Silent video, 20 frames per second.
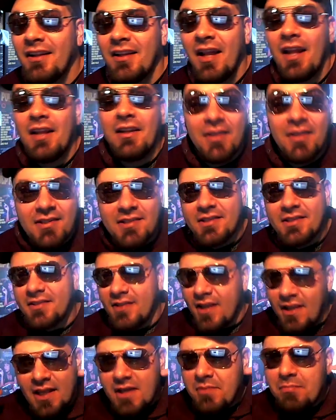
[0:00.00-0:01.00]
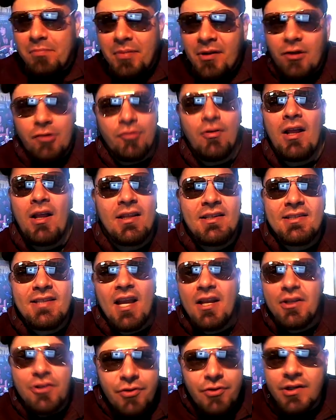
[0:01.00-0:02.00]
And this is in Bill O'Reilly's
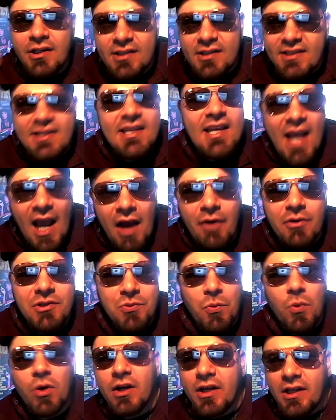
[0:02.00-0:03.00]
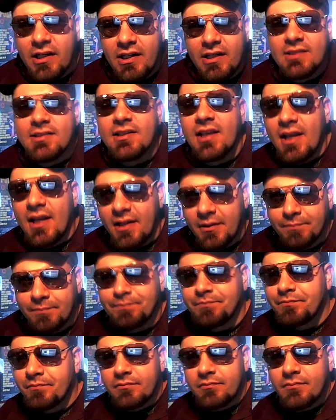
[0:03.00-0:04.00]
head. You can see how it's working. It's like,
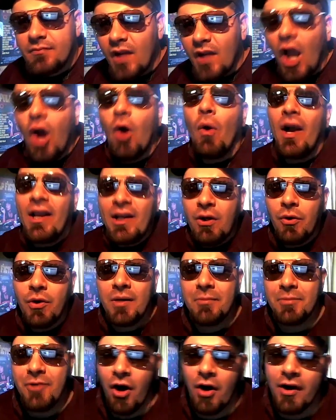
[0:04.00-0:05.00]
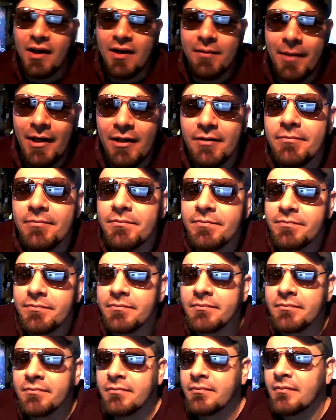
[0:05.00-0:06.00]
oh, I know what I'm talking about.
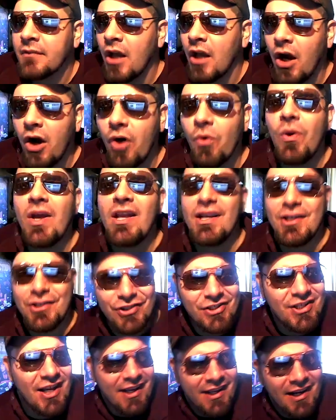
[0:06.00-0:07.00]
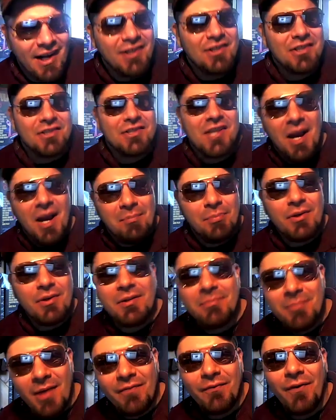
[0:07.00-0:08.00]
Oh, wait a second. I just got put
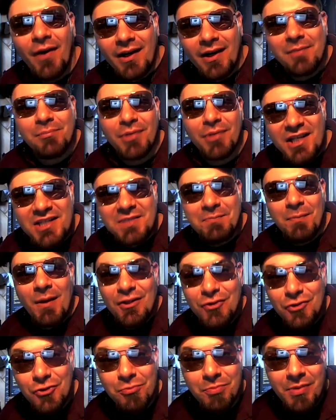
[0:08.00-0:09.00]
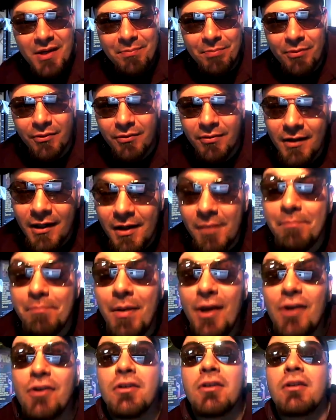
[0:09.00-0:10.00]
in my fucking place by 2 people.
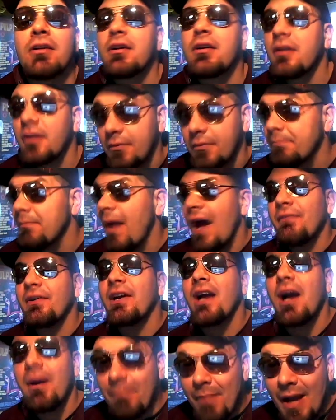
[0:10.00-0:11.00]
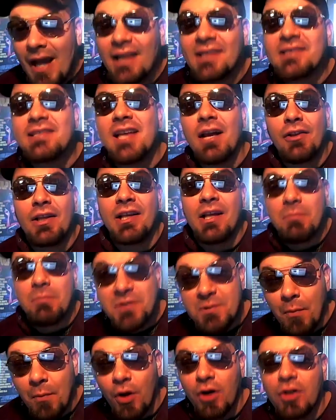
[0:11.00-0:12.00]
Better have a comeback. Sound like I'm
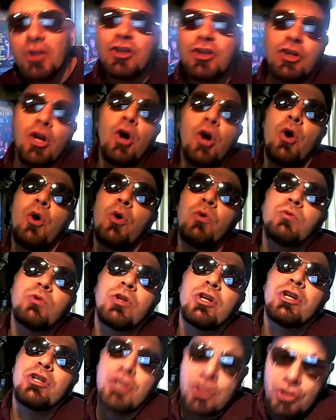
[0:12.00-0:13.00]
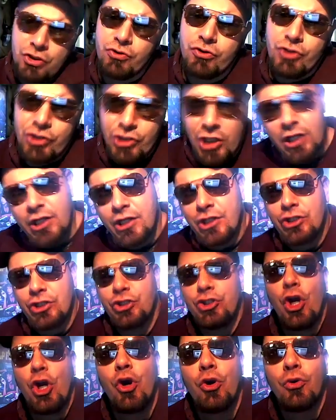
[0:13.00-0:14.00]
smart. You know, the initial studies
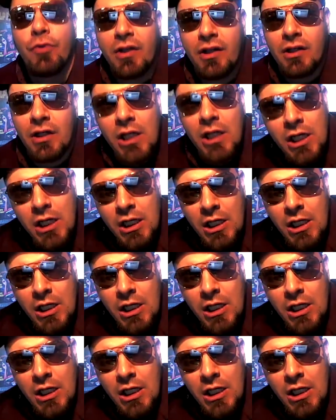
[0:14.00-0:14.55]
show that